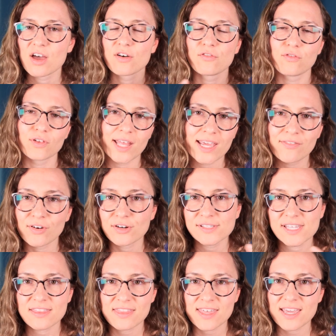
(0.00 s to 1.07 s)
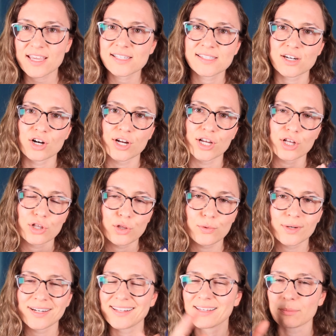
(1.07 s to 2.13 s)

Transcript: flavors and things that are included in